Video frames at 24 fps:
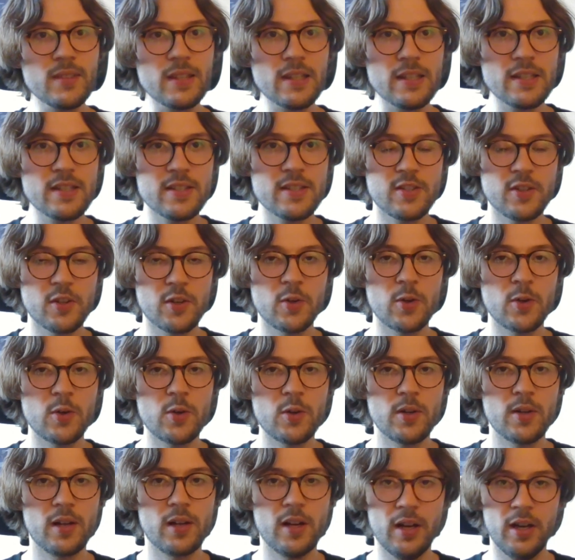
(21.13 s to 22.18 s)
So
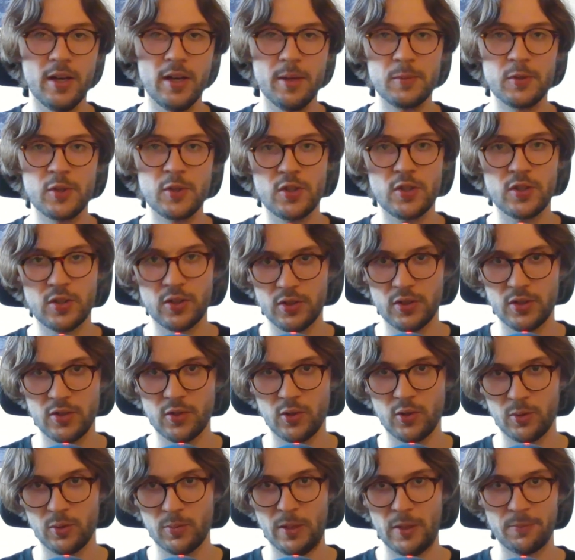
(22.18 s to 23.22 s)
I'm just gonna
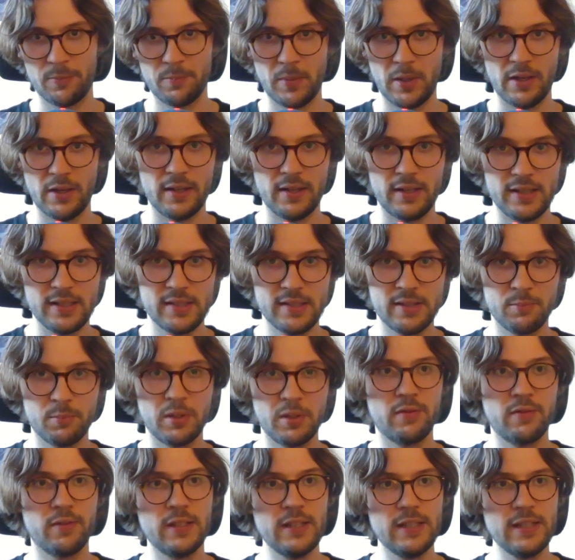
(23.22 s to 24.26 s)
talk about my list
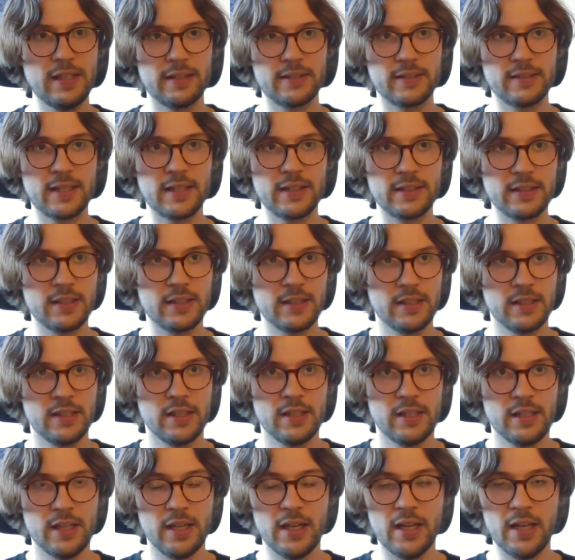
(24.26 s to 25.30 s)
briefly and then
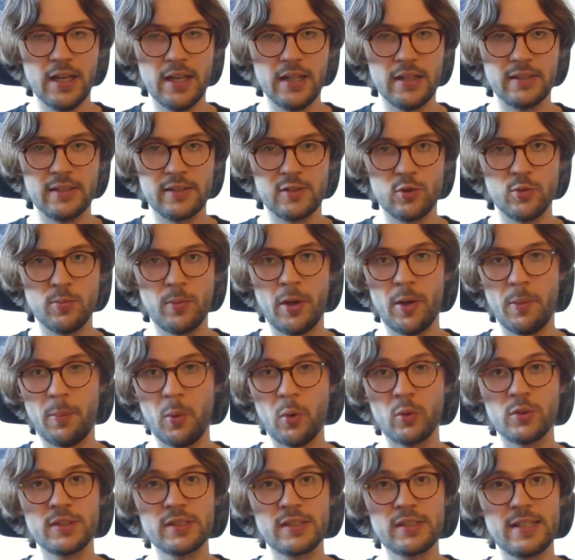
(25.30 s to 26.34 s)
into my
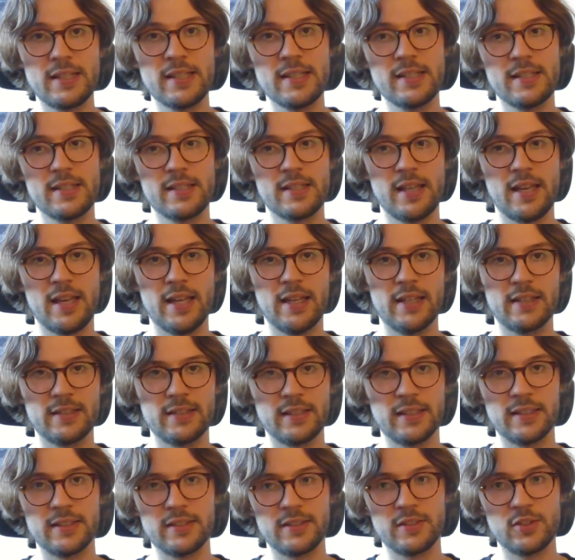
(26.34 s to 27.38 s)
opponent's list and
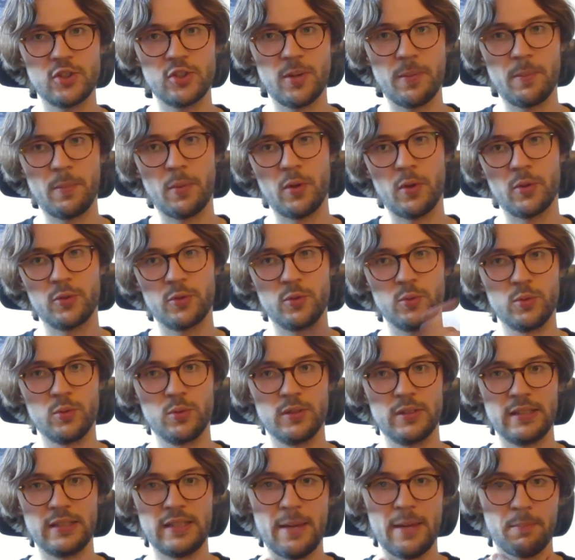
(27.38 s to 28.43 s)
then jump onto
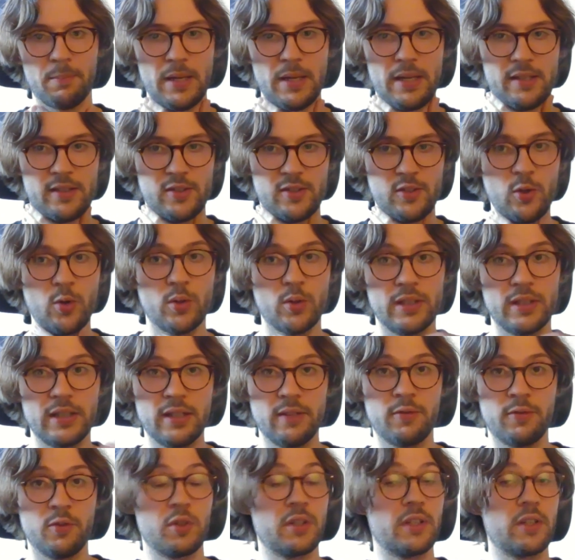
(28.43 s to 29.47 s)
the gameplay. So
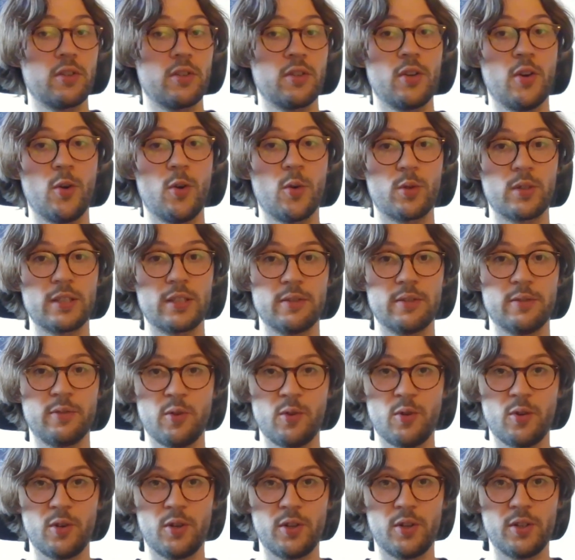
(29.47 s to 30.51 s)
if you're here only
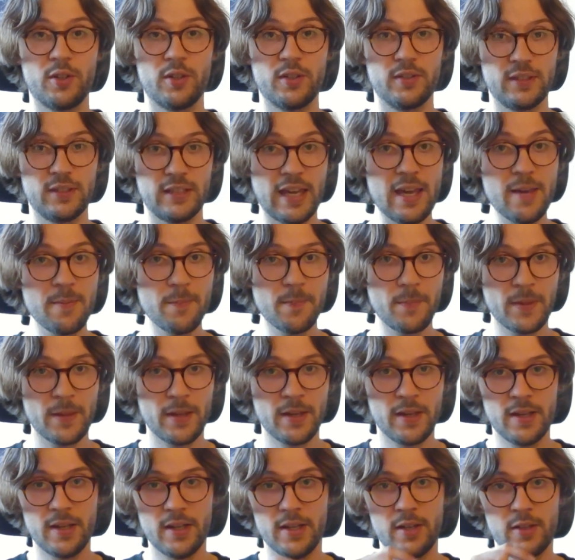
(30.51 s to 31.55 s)
for the game,
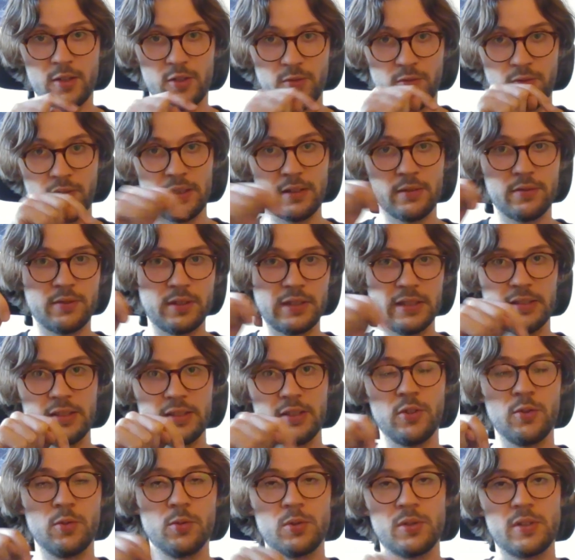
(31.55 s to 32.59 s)
feel free to
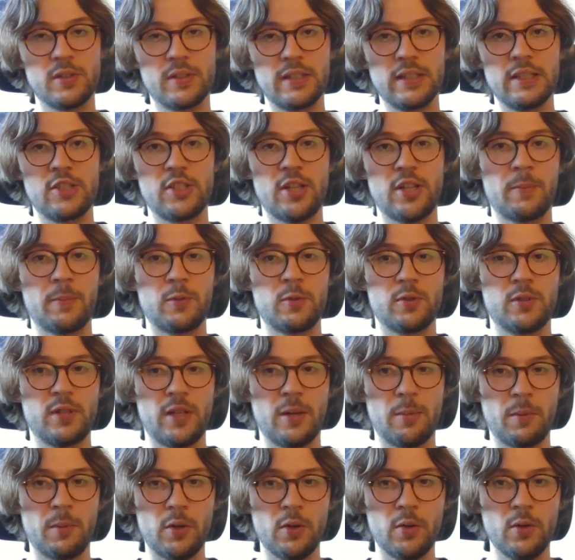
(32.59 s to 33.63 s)
use the chapters
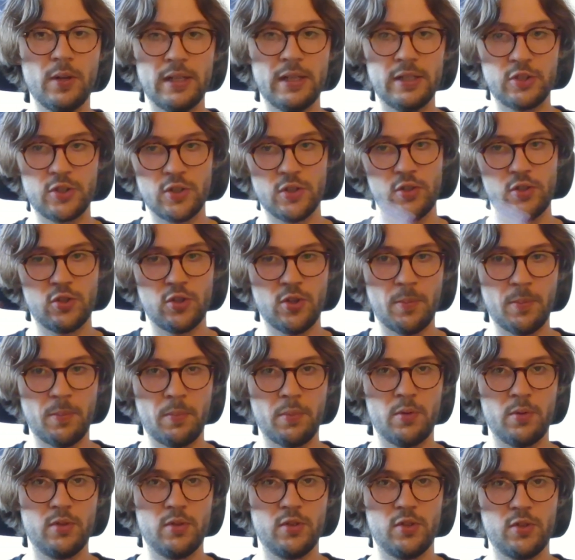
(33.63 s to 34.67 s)
down below and just jump
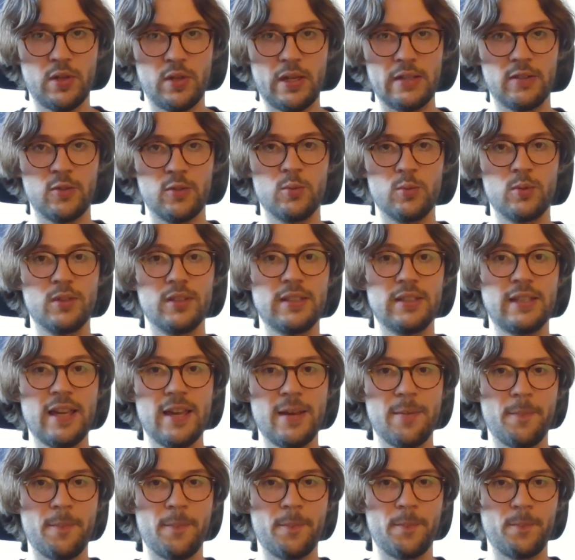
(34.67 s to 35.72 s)
straight to the
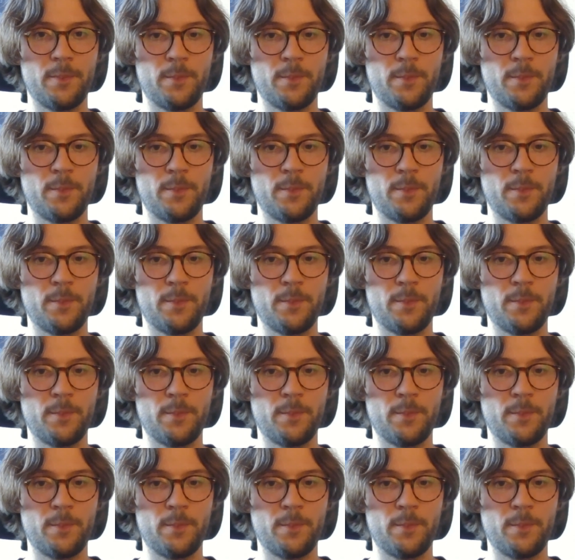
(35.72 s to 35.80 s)
game.